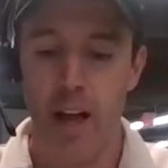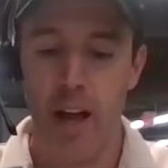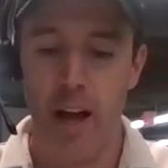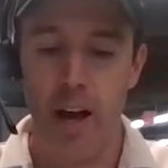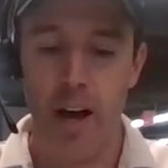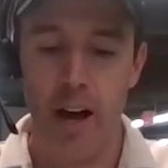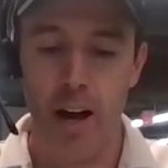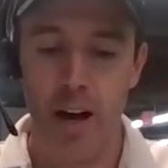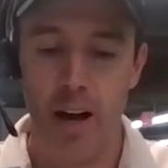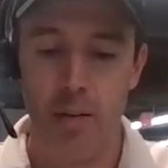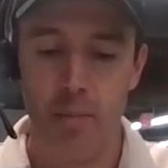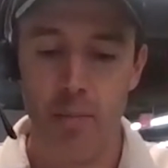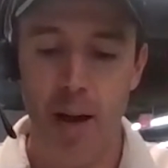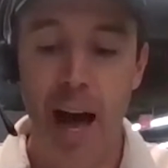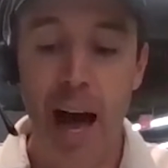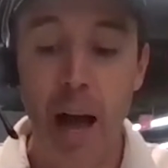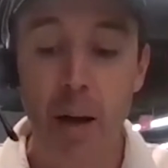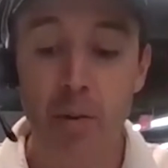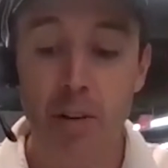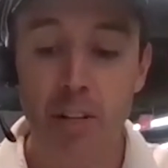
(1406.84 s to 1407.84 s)
I
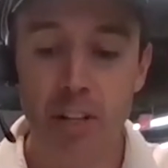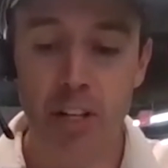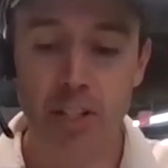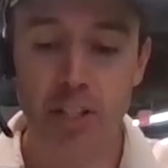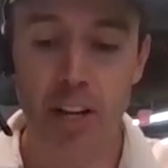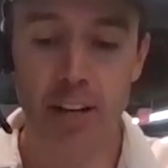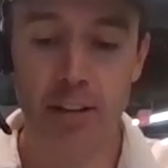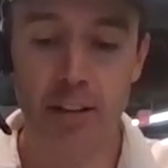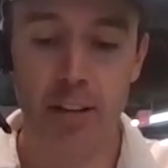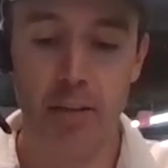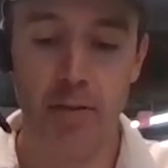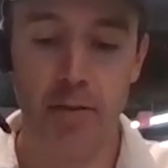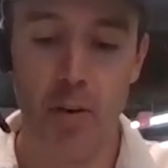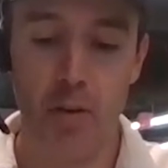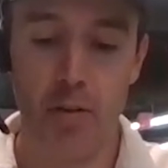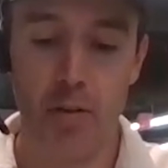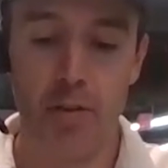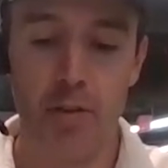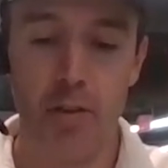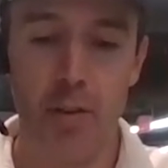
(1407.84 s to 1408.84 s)
would suggest that folks
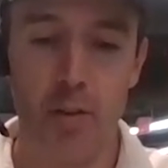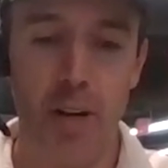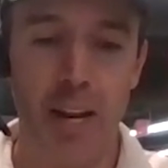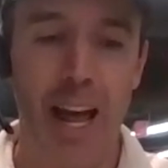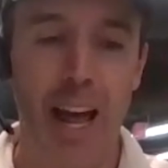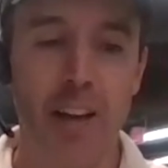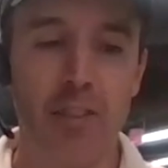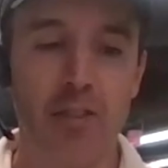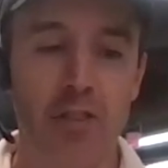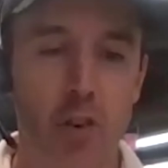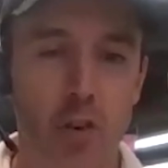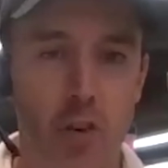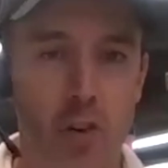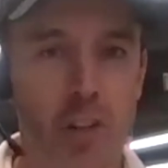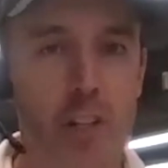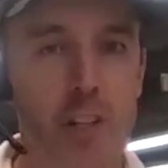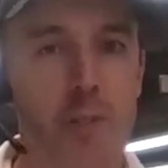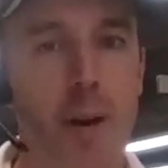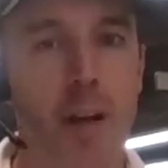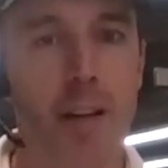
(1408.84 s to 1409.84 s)
do it as early as
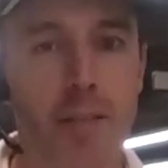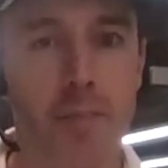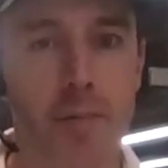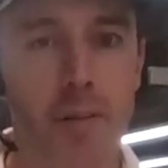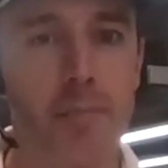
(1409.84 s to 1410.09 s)
possible.